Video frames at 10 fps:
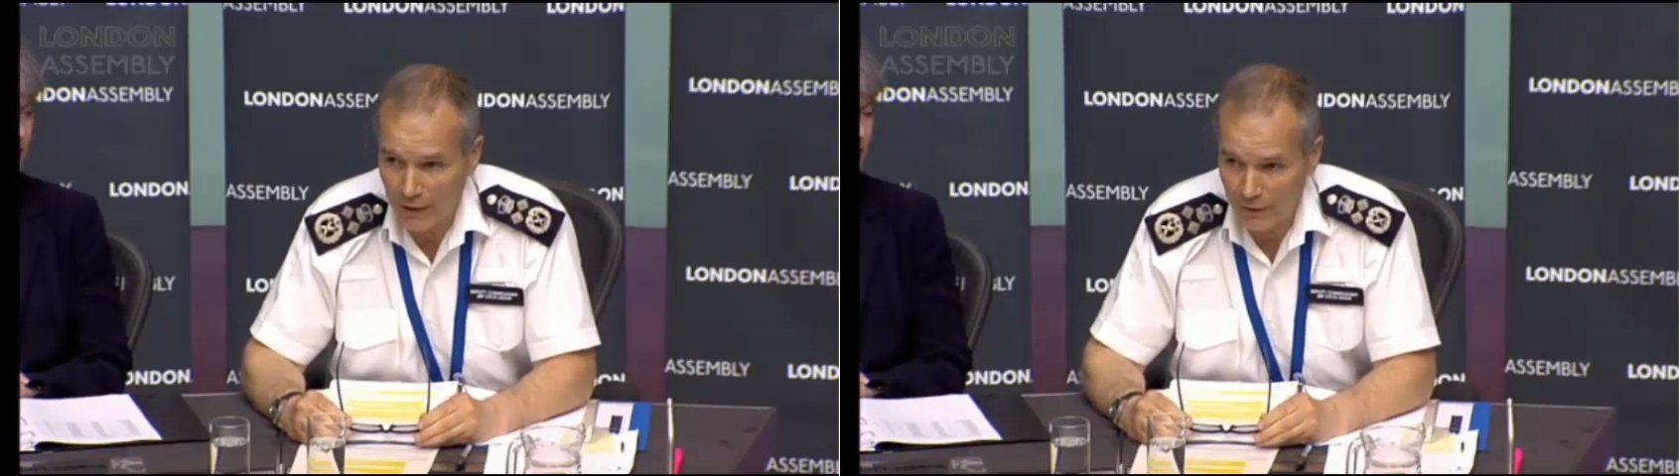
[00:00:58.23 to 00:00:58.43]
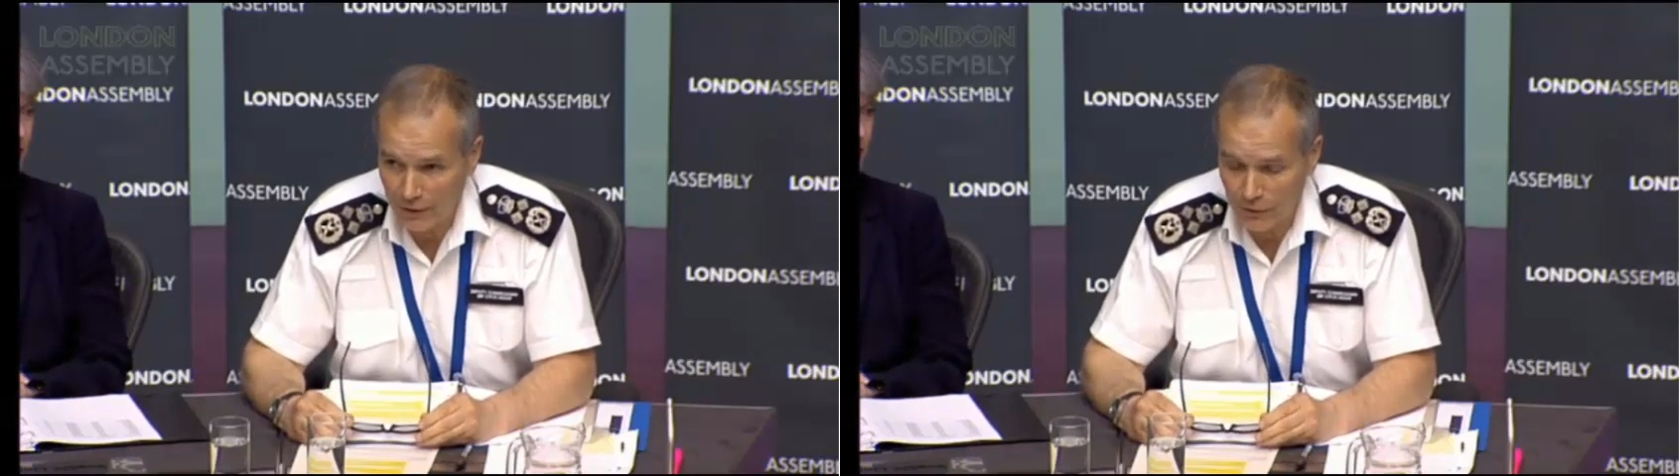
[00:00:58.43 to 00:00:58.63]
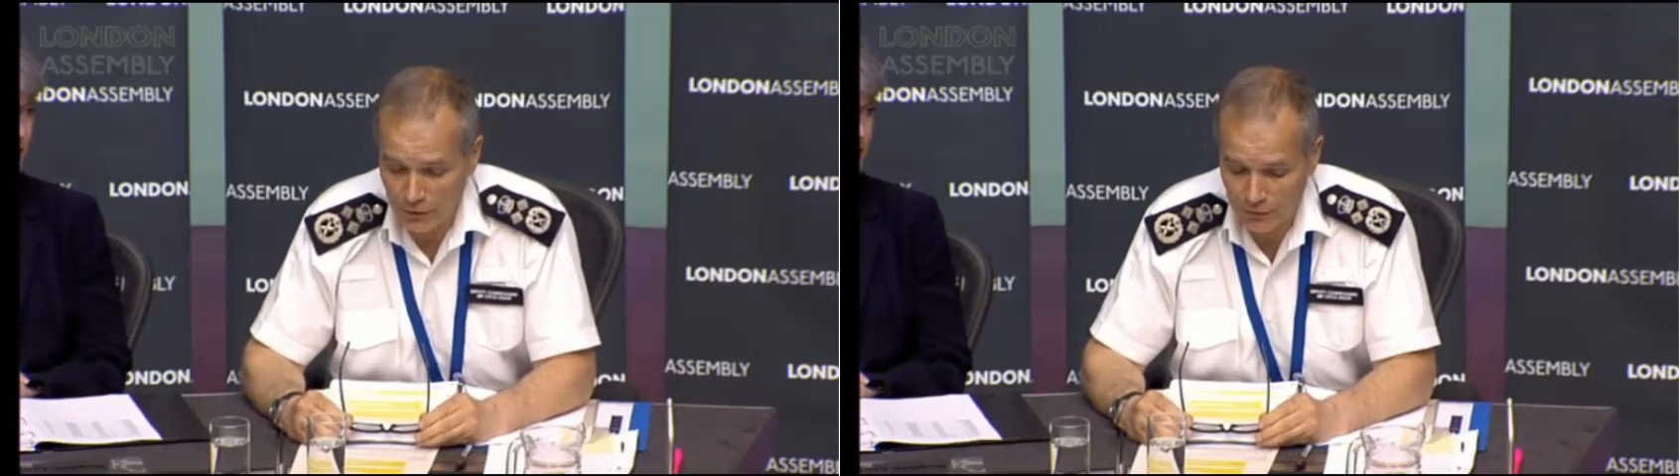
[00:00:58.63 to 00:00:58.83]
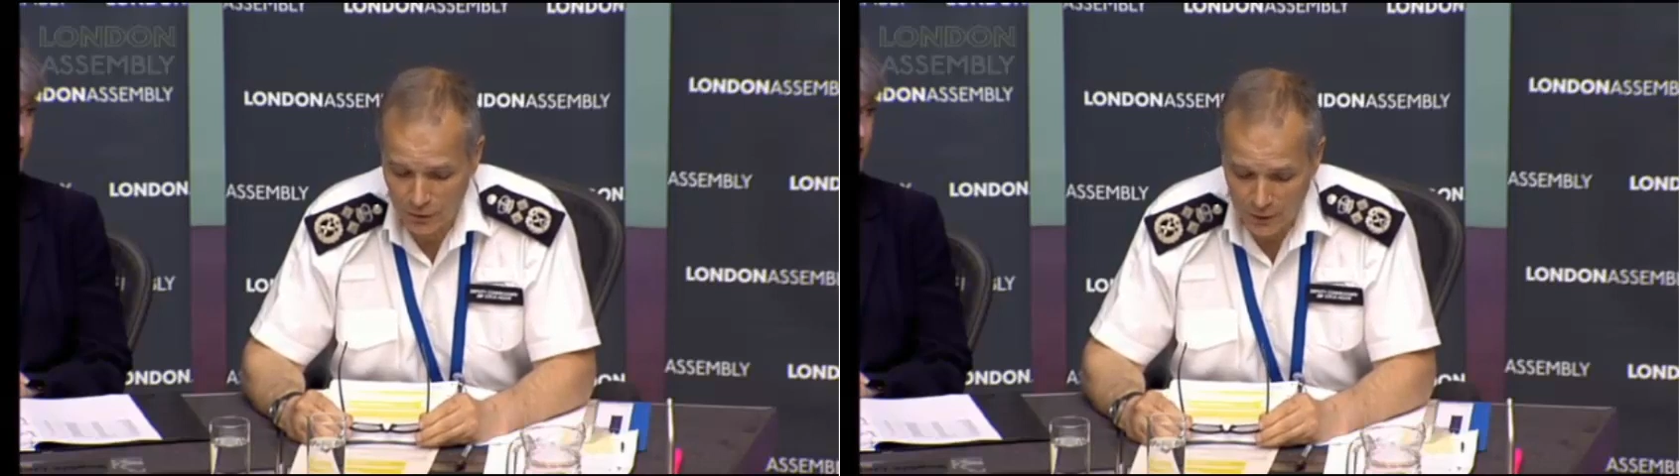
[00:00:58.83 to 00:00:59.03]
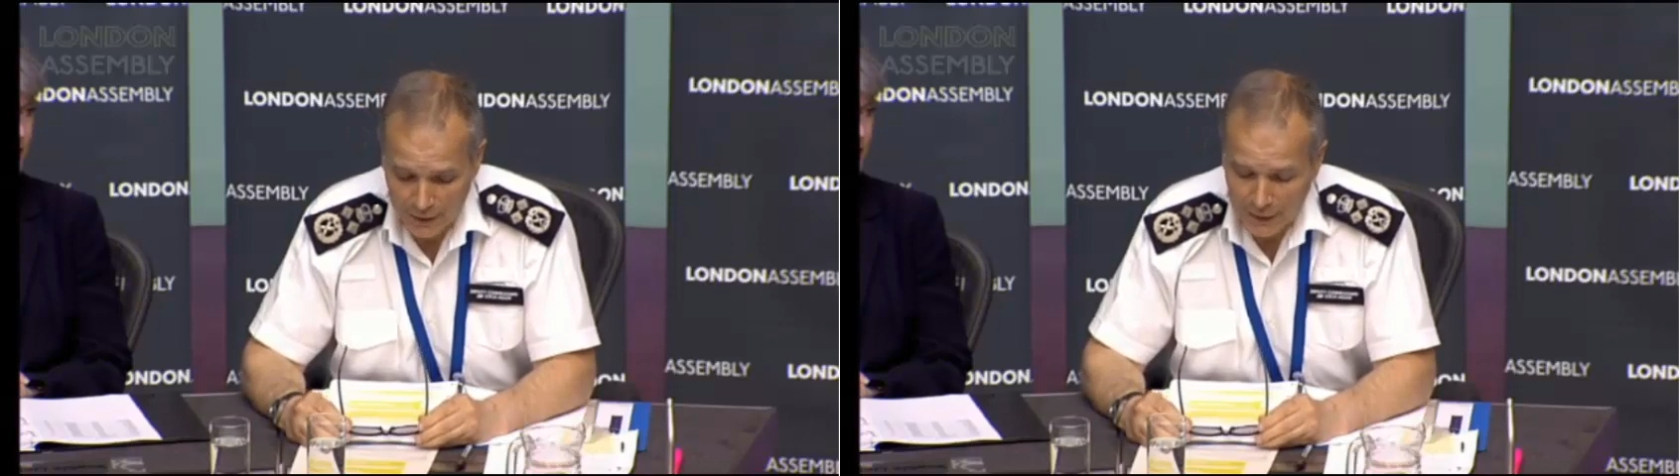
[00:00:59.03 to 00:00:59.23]
the
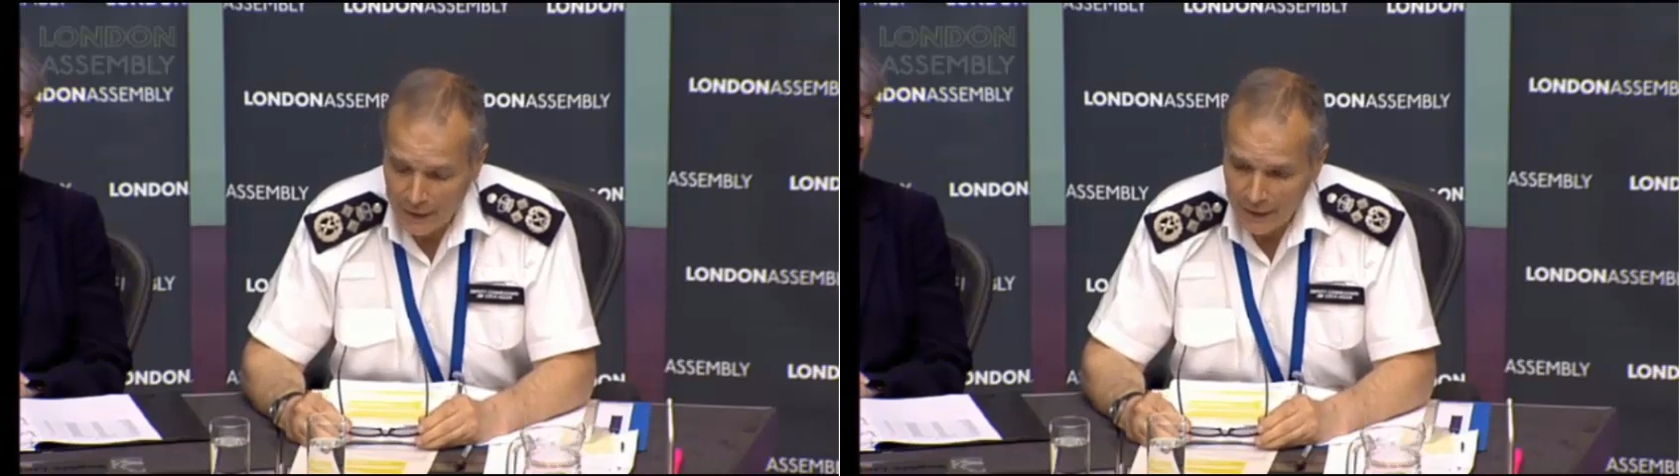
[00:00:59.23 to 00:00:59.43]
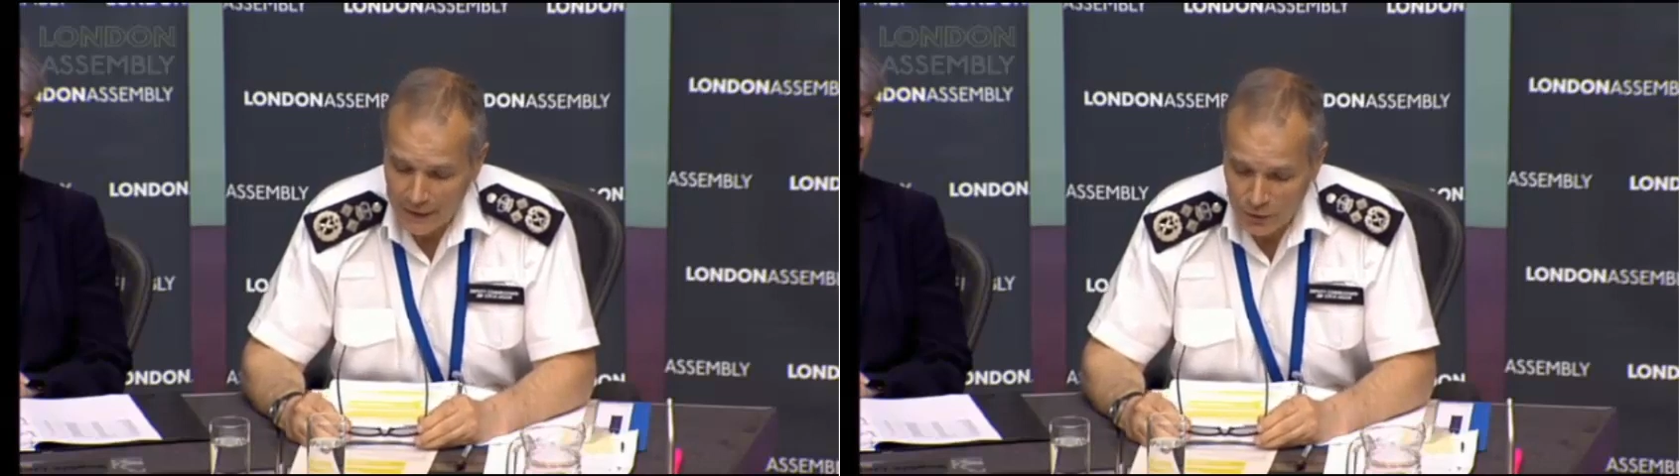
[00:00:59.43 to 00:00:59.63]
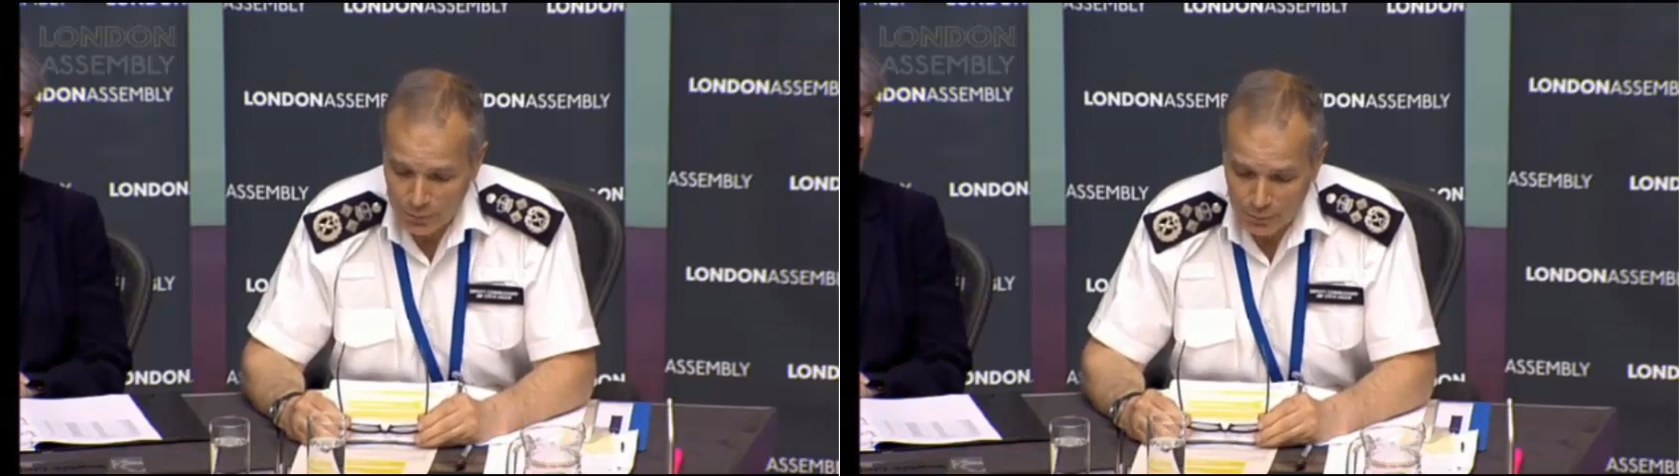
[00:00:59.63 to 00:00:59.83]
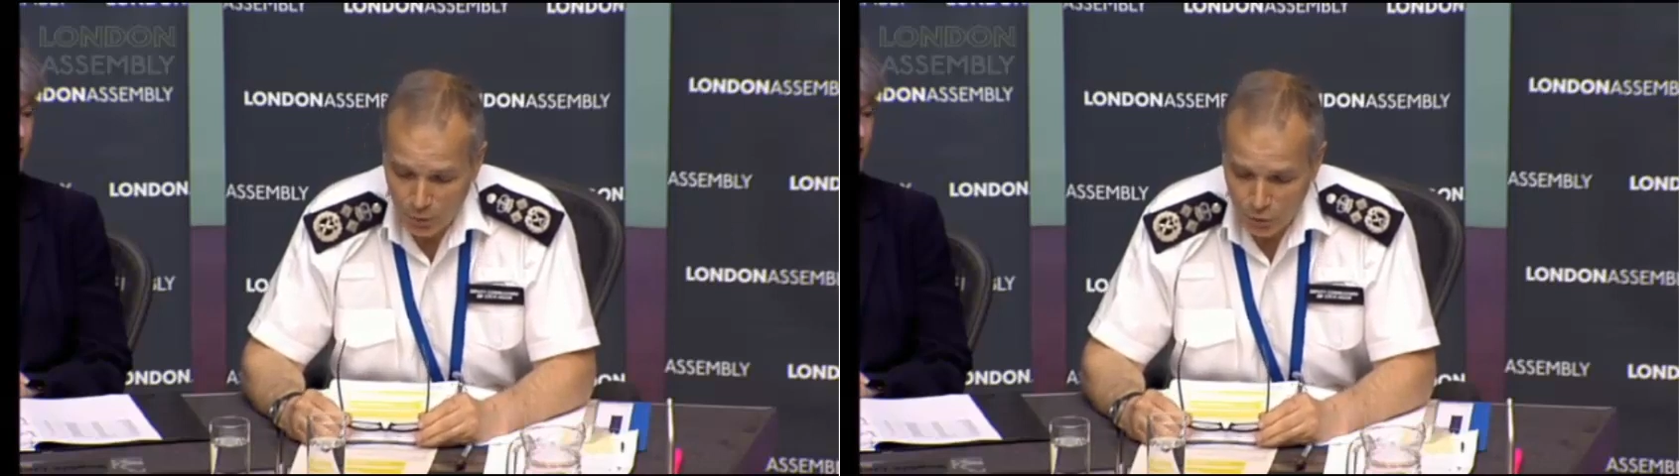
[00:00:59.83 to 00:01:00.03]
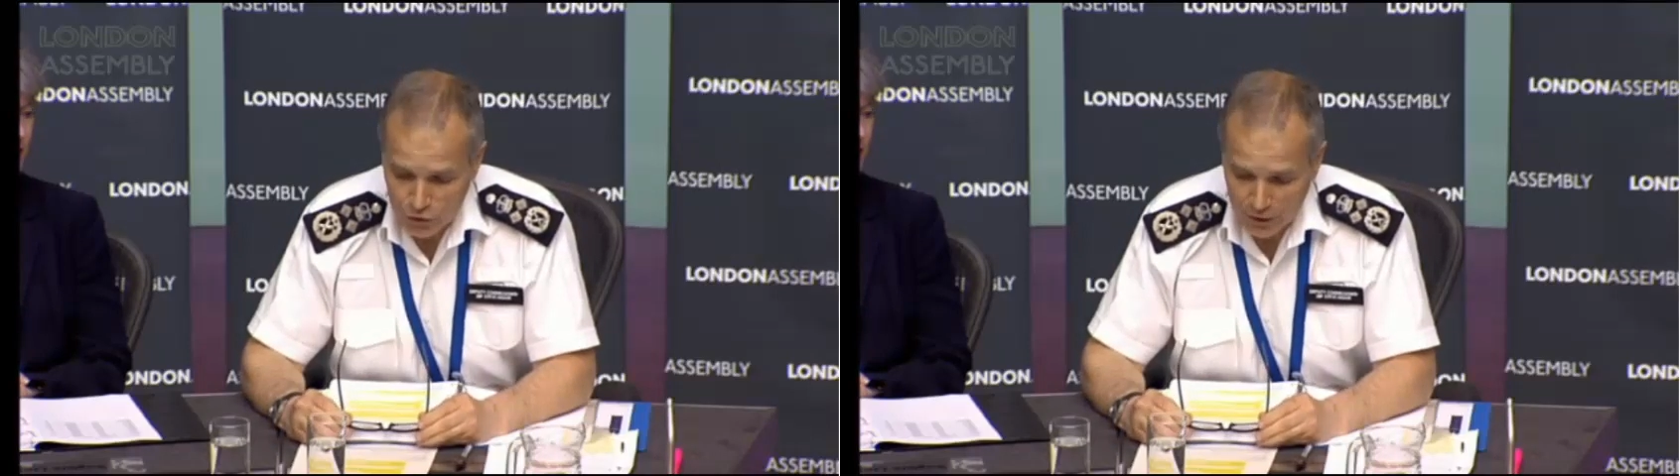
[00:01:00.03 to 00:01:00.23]
interview. Is it
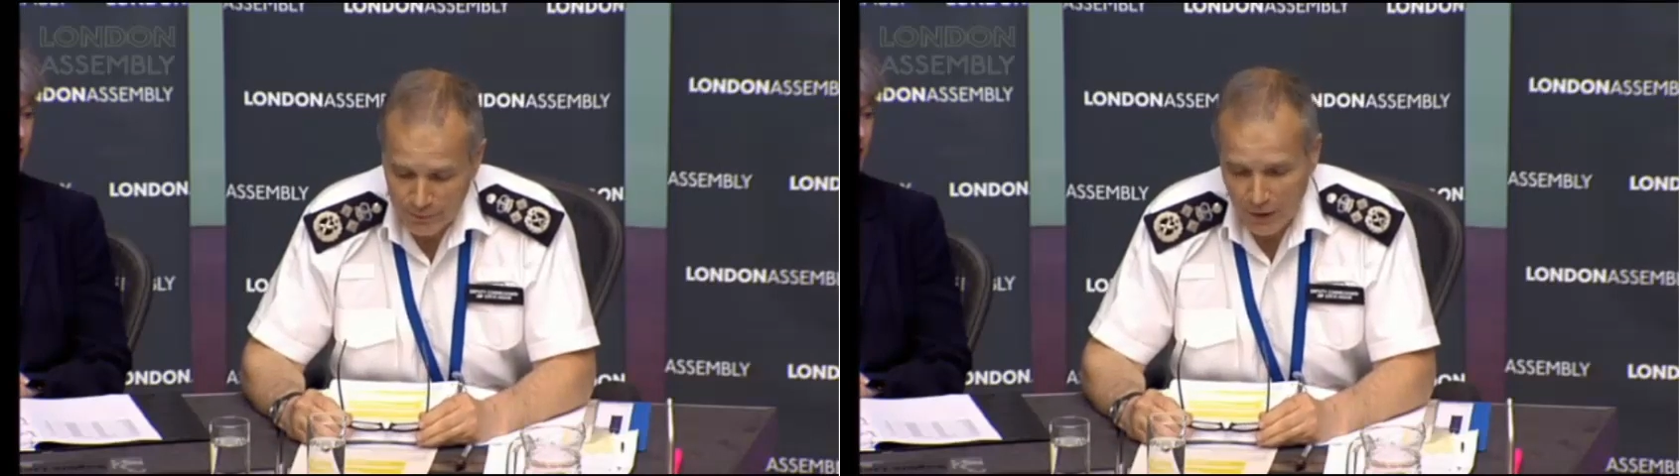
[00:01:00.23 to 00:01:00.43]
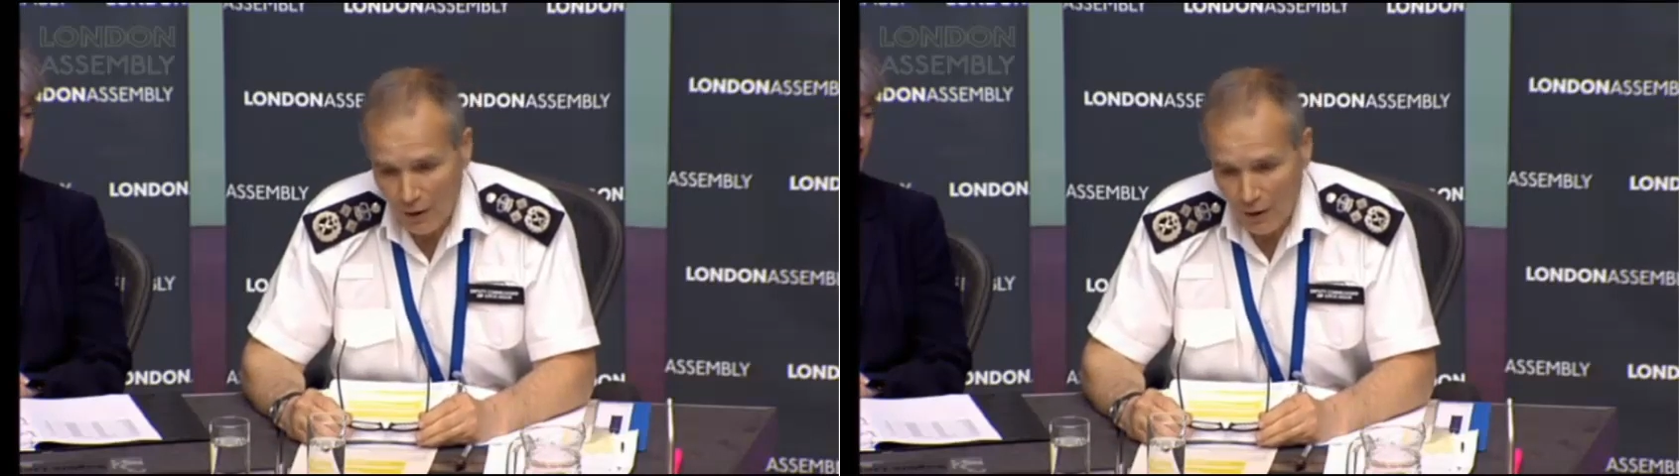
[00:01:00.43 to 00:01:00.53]
proportionate?